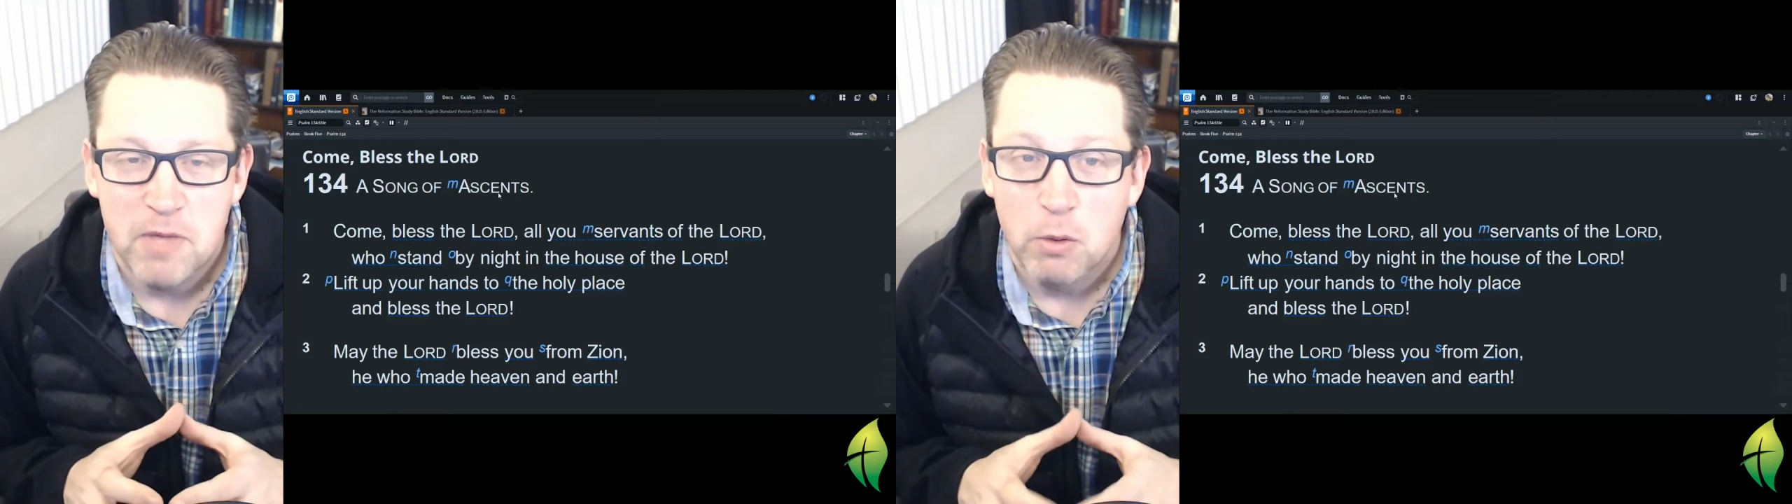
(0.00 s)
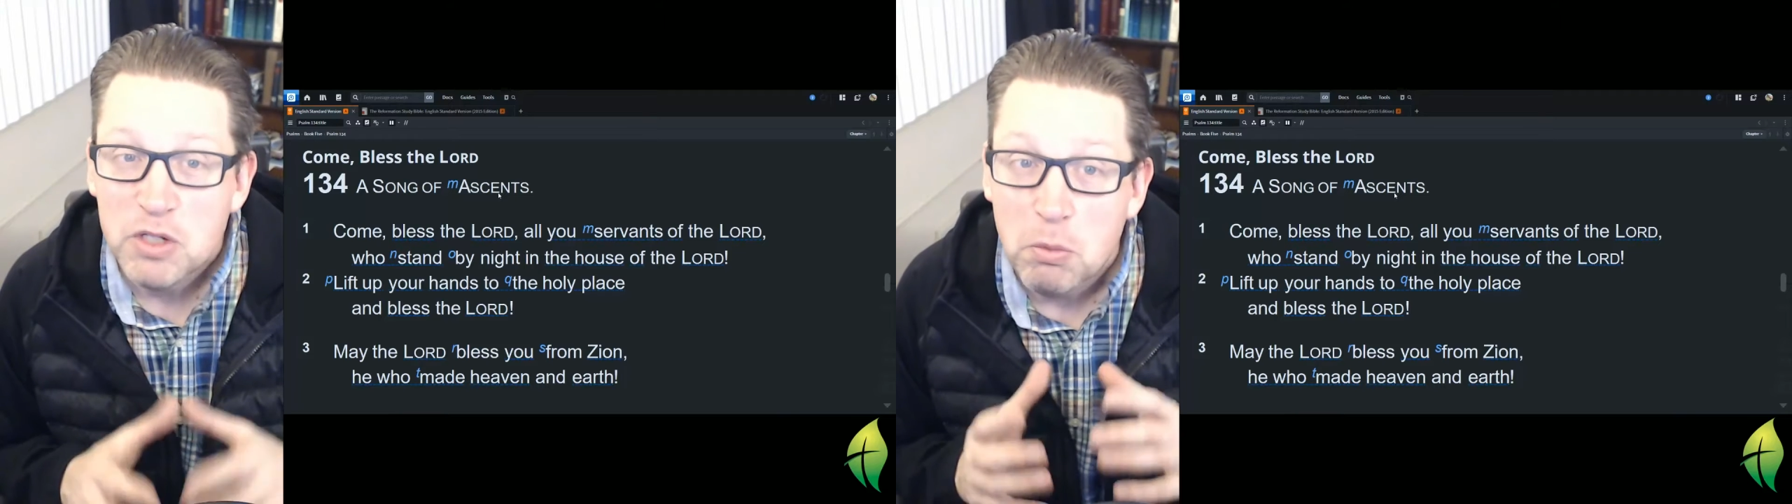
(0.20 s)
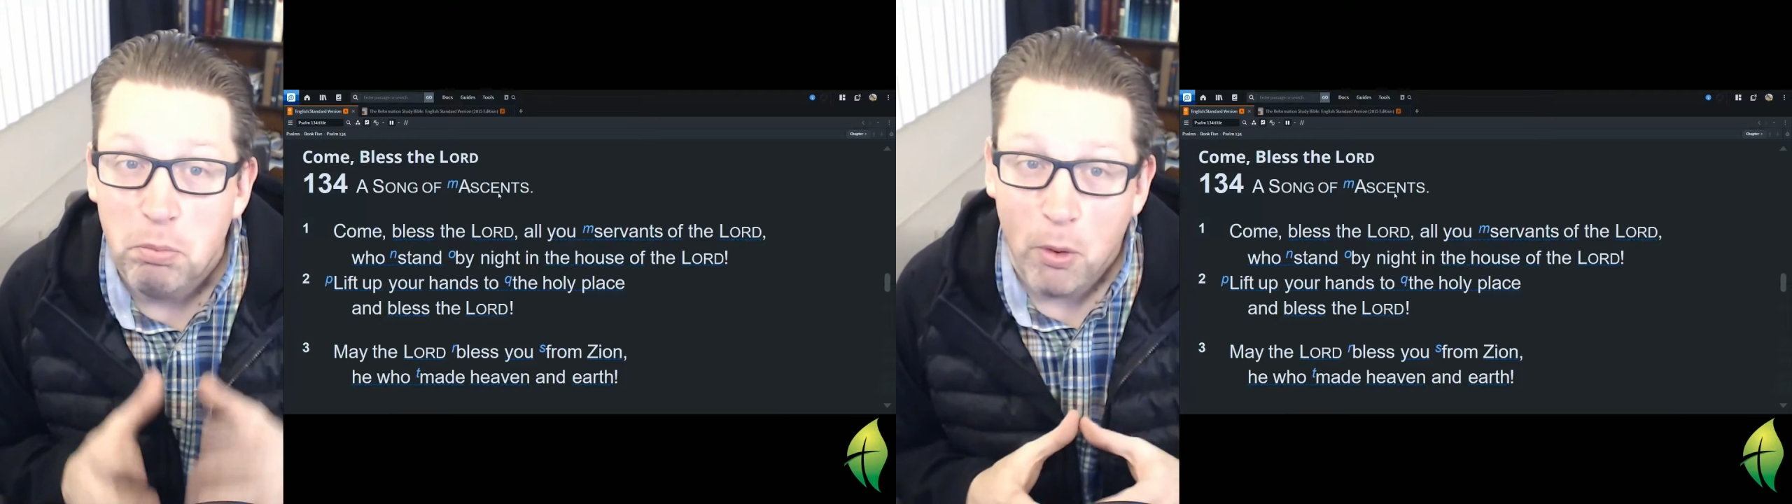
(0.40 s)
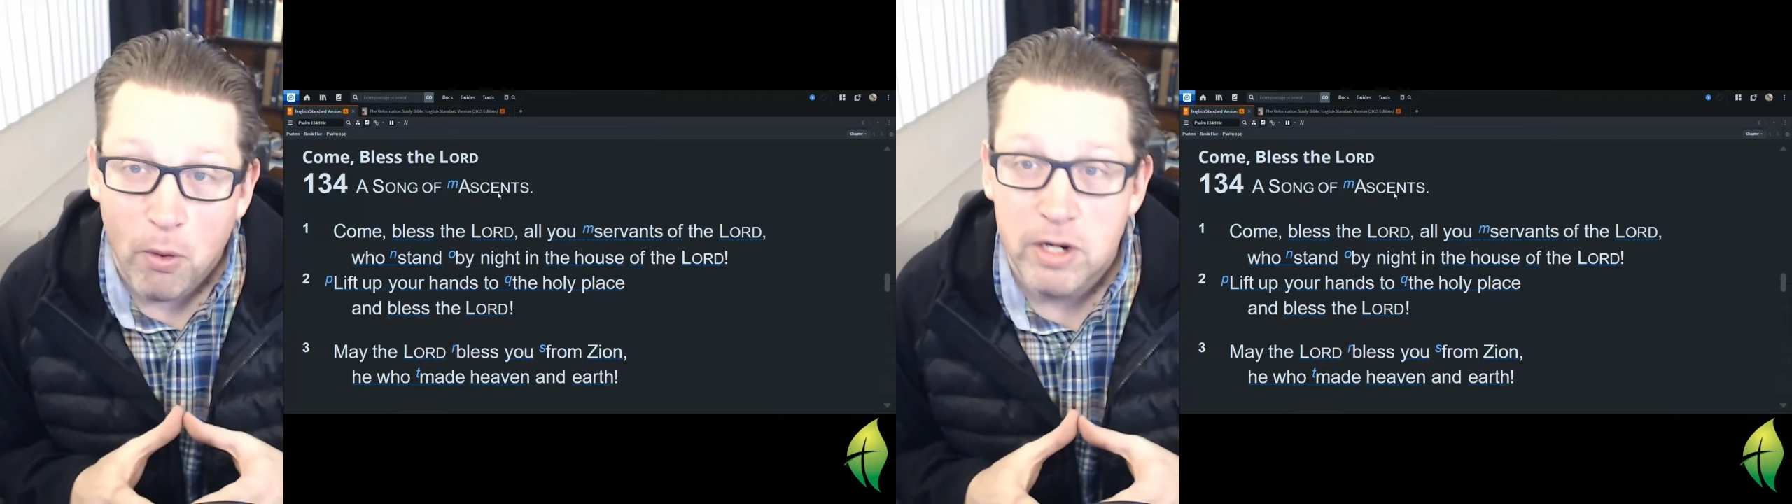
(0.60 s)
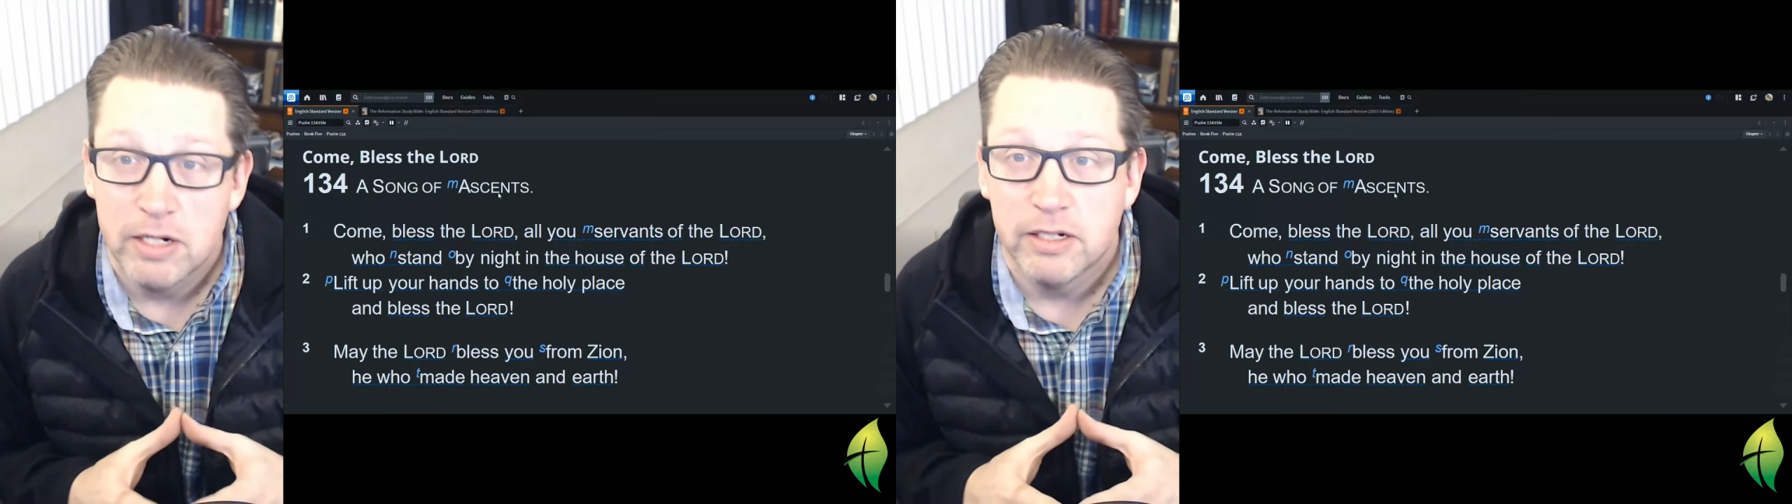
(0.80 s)
It was
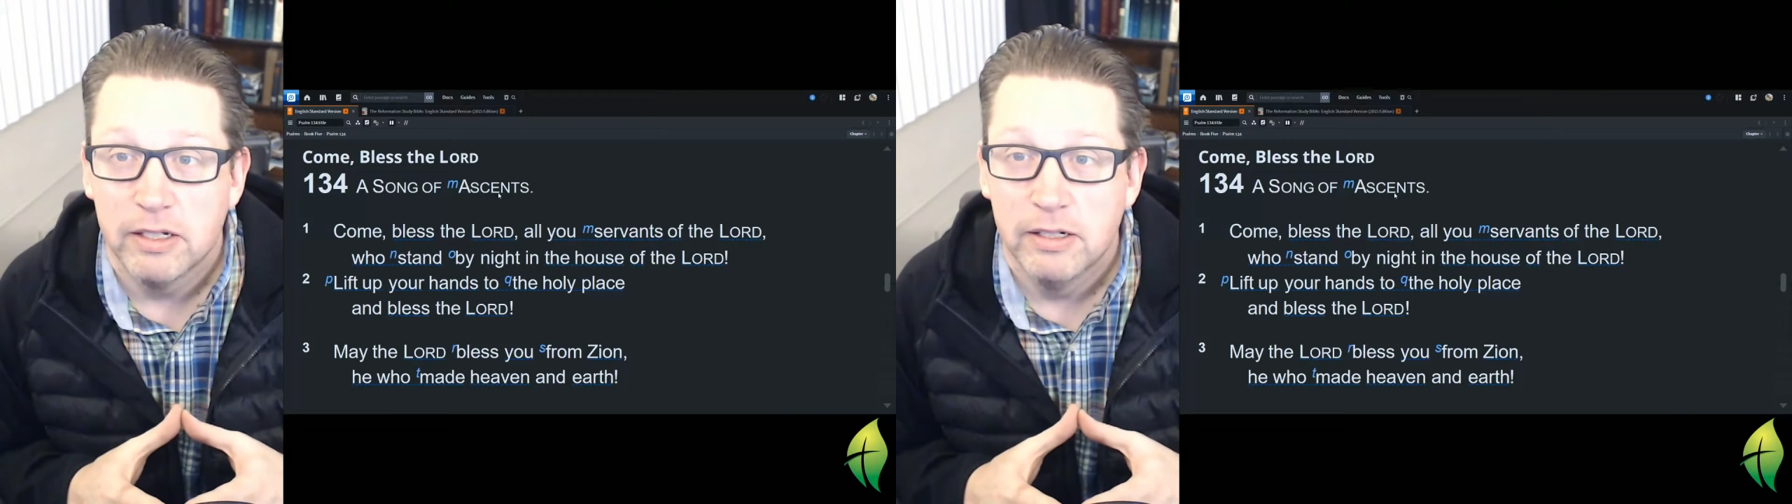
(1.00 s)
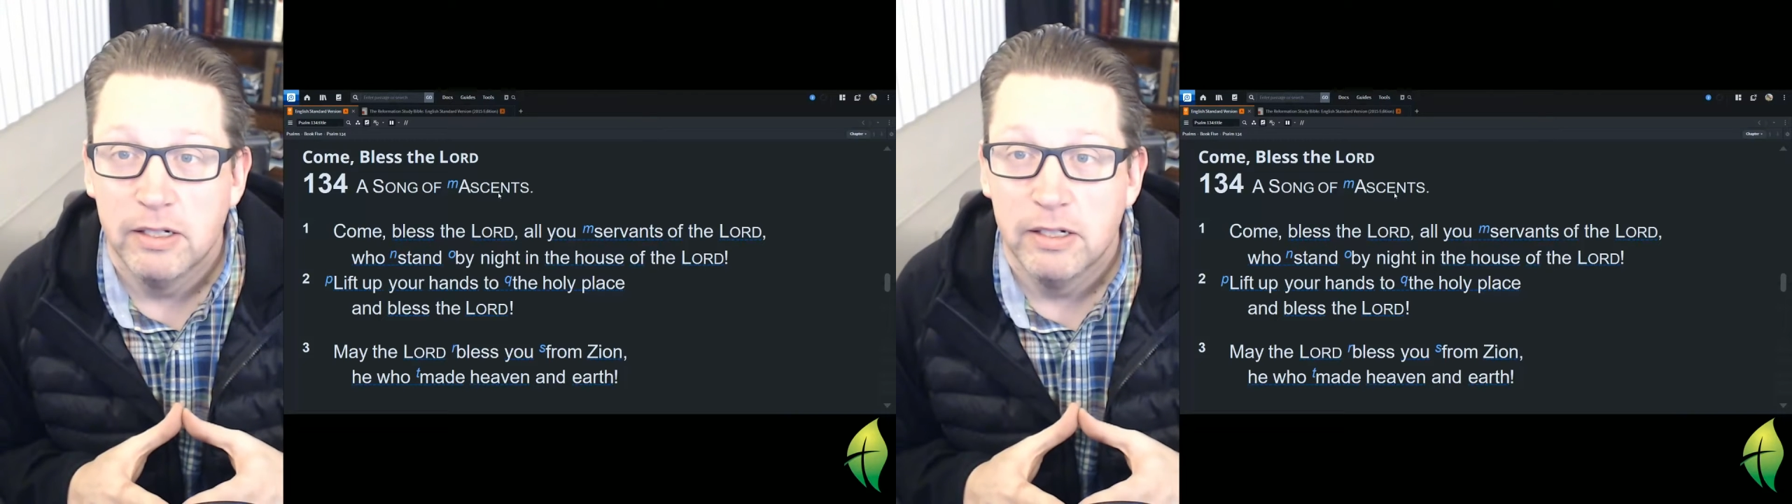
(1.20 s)
important.